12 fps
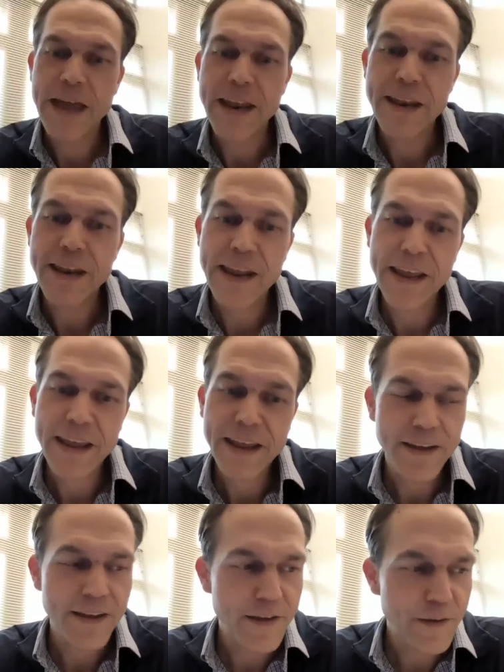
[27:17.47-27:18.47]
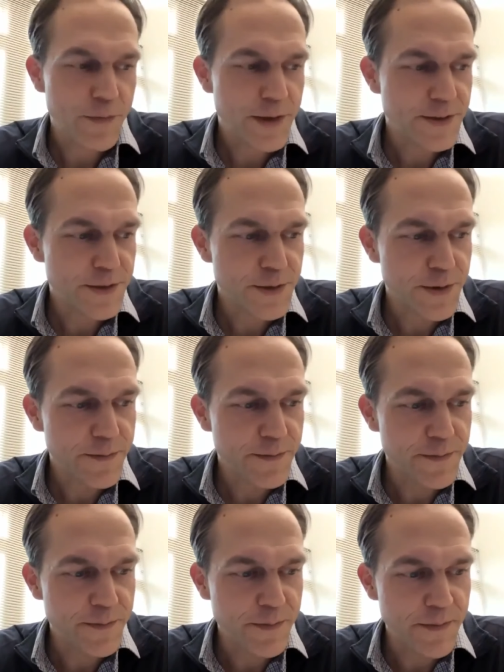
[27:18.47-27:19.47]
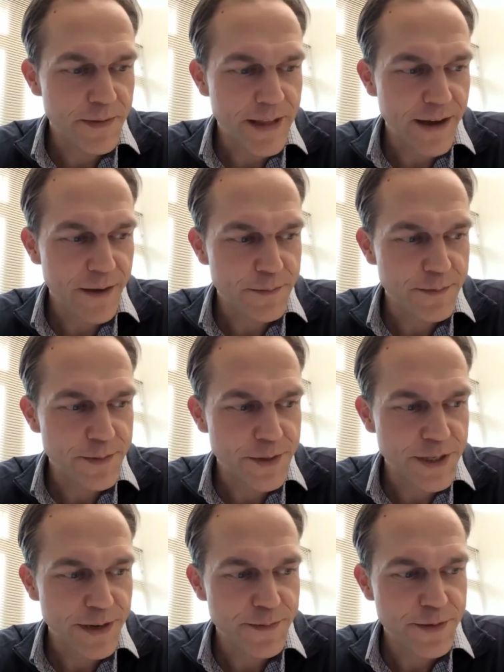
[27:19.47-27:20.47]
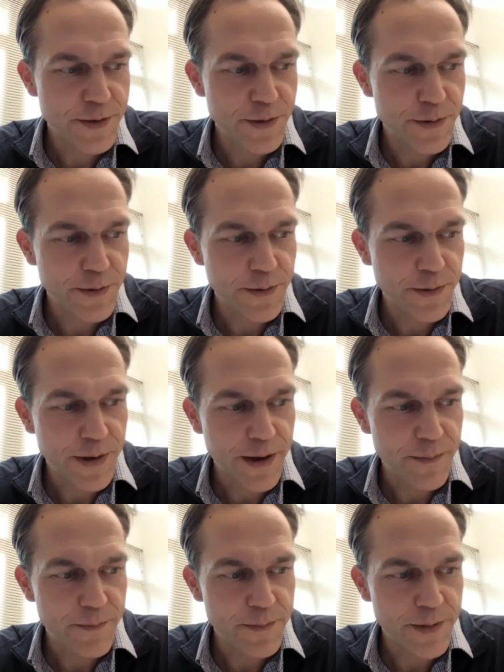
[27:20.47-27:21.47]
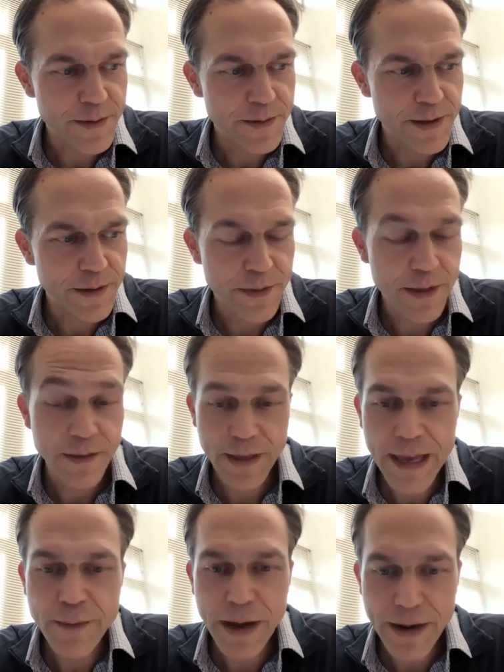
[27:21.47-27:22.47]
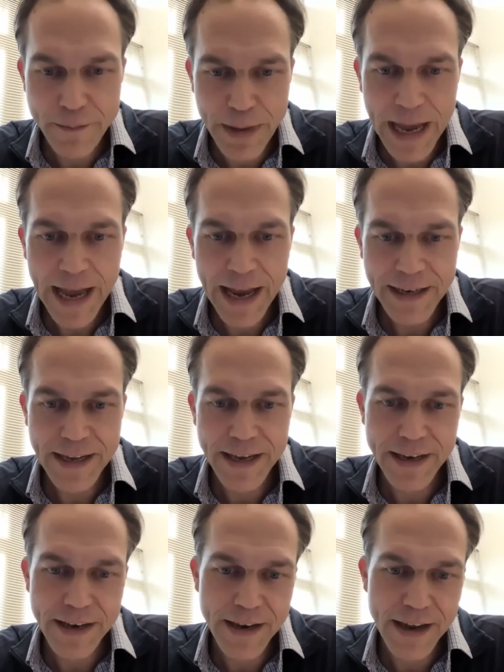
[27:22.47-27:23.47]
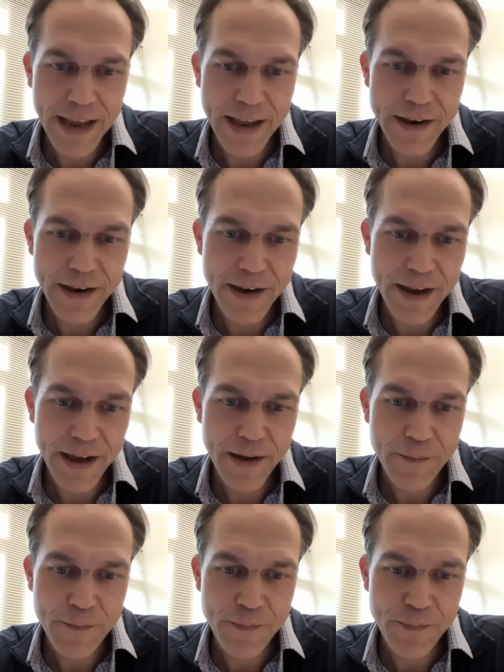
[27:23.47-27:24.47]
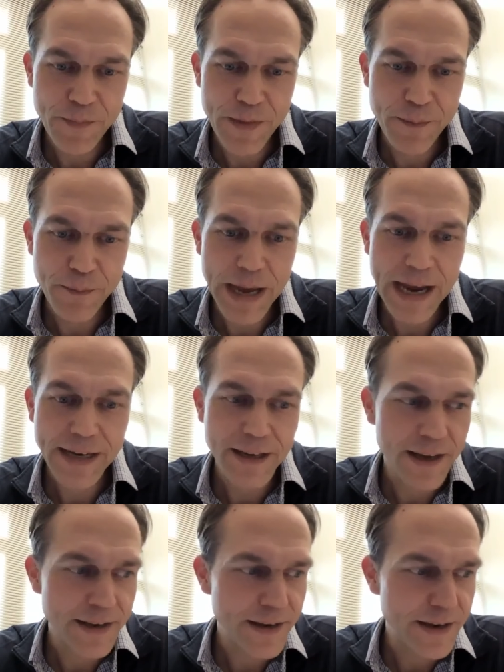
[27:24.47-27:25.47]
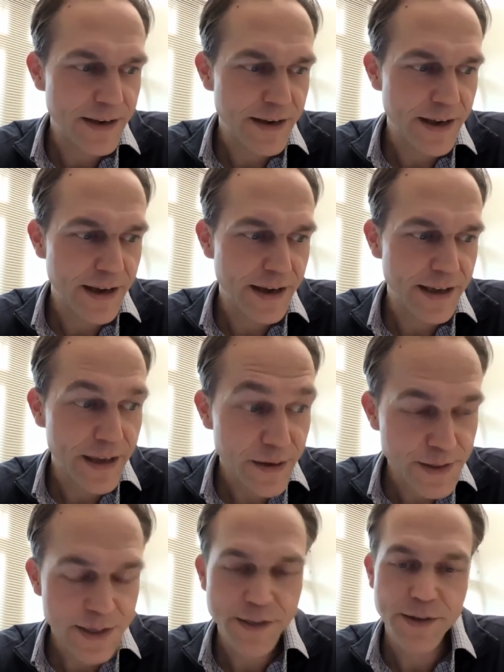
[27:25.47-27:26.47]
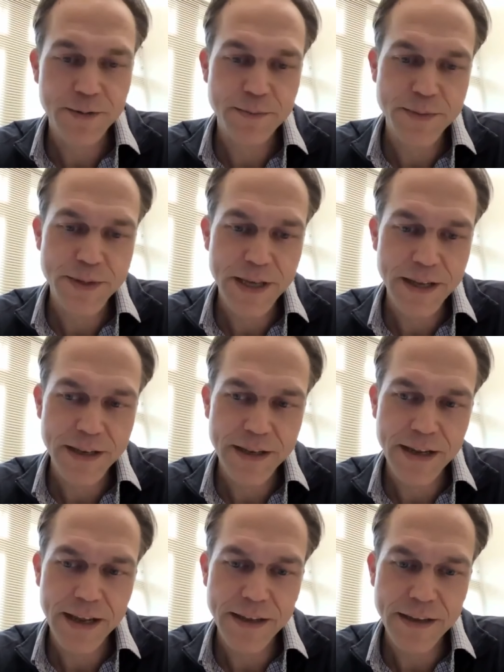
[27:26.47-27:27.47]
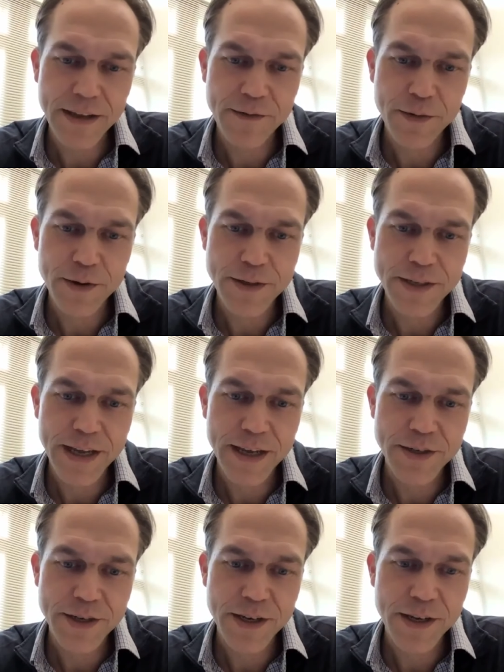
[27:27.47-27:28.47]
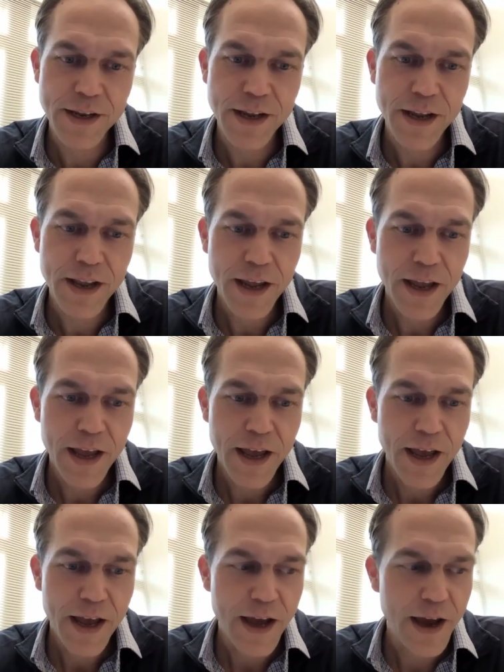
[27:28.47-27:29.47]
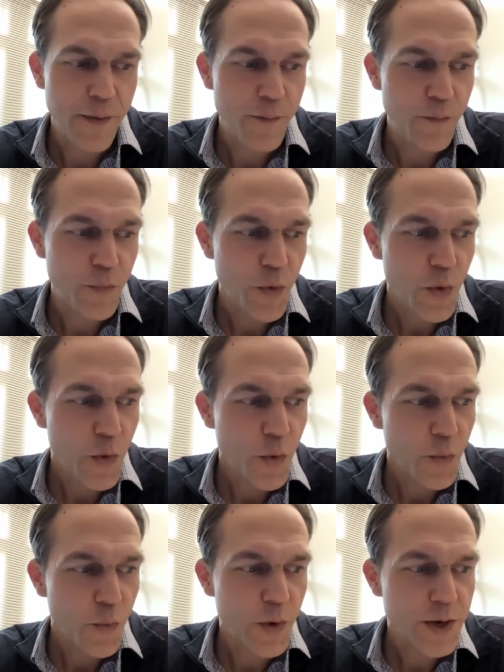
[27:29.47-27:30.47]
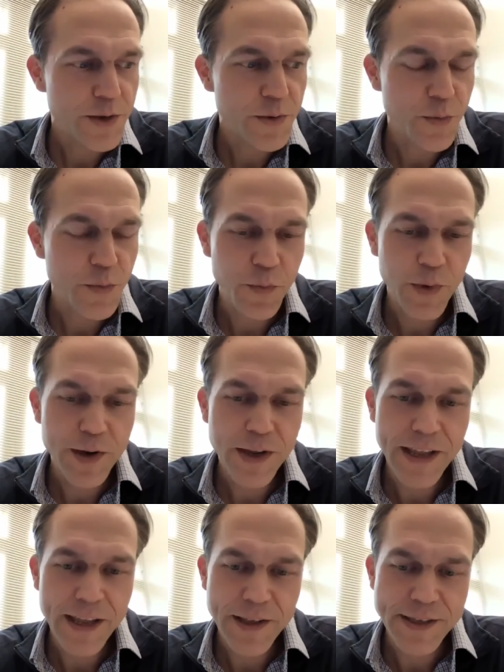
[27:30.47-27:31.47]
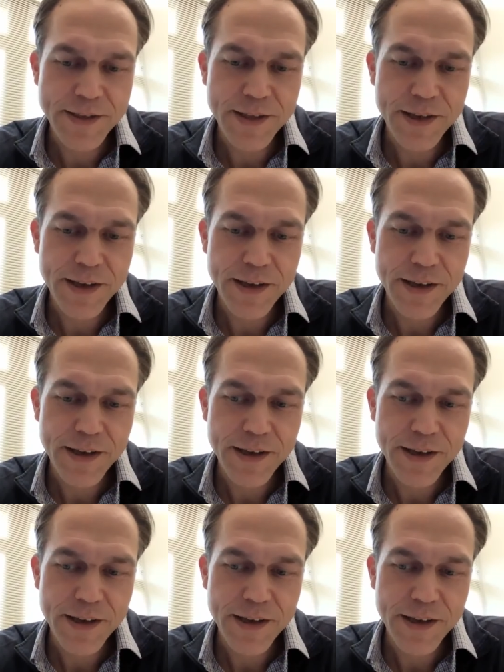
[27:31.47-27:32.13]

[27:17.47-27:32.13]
and if we sort of now shift to um, you know thinking about impact and and um, impact on uh, ecosystems and, and deforestation, um, what what is the